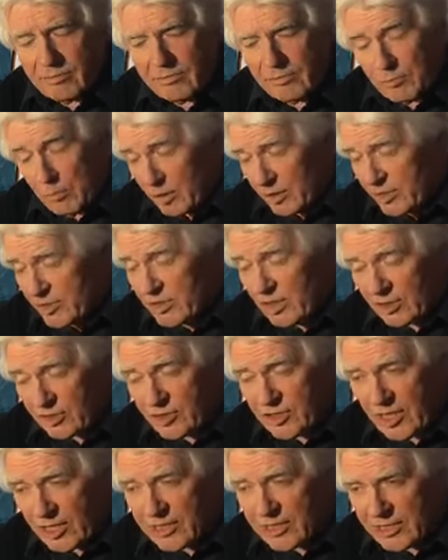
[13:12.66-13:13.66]
Well, it's not
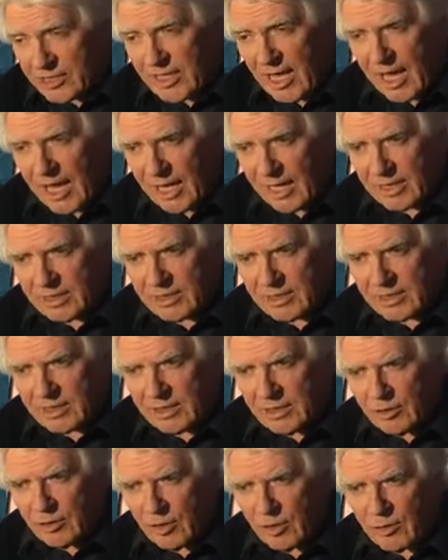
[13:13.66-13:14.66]
just that,
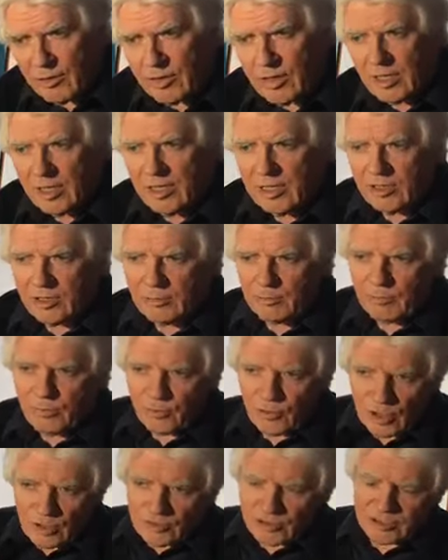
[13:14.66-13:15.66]
you know, the
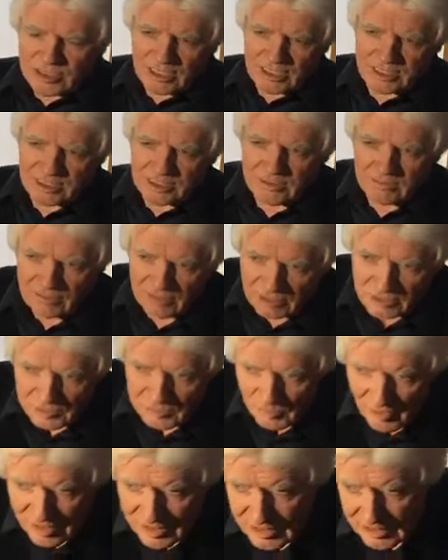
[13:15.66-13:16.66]
process of
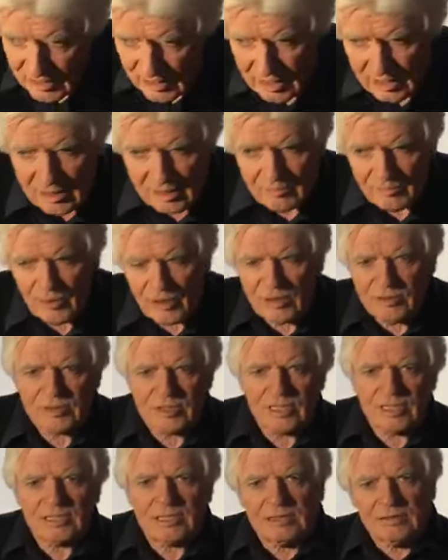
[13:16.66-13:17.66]
expressing it, the
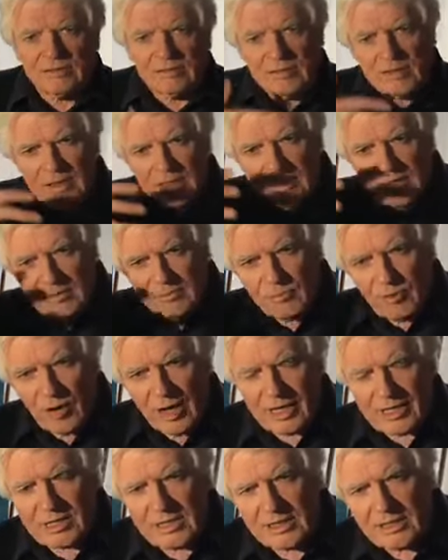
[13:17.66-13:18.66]
process of
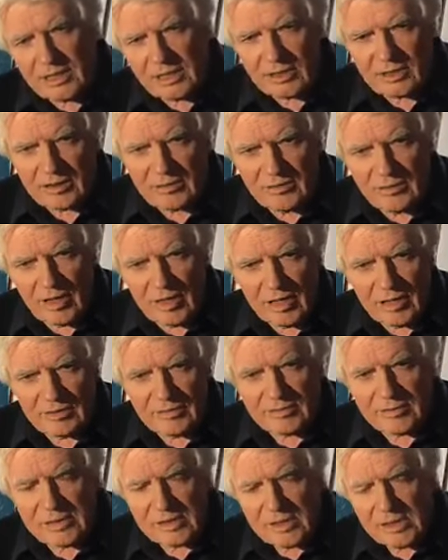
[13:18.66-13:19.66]
practicing the
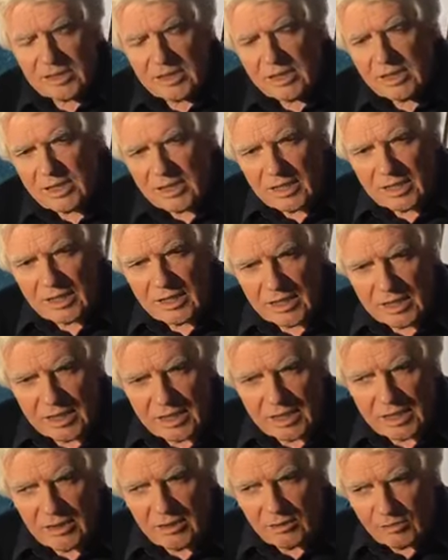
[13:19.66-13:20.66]
craft
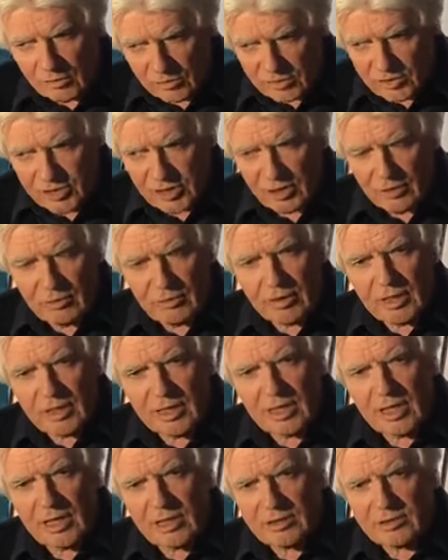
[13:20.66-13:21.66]
also
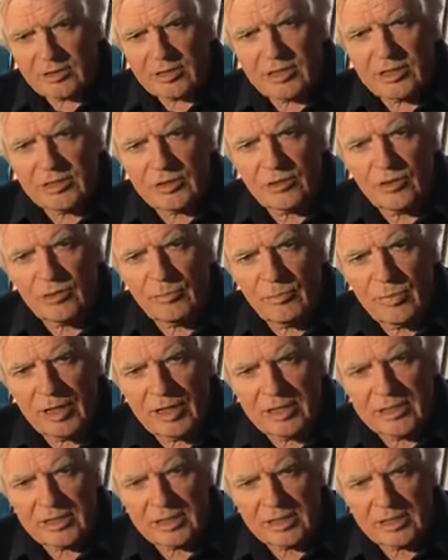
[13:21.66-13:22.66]
enhances your
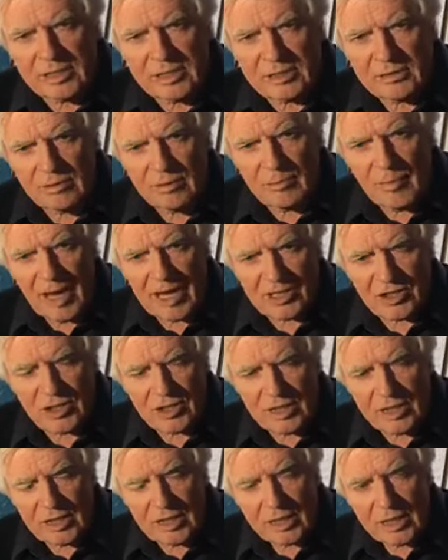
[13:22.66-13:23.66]
ability to
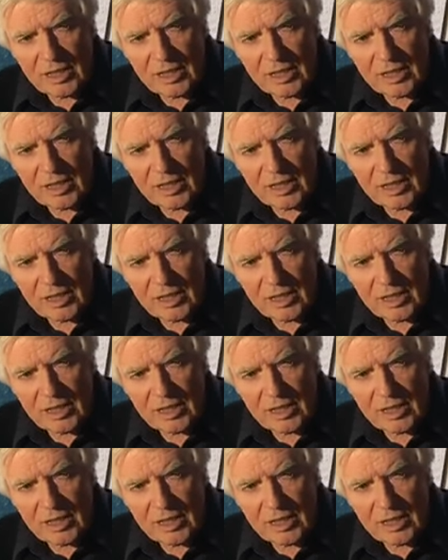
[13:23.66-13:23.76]
imagine it.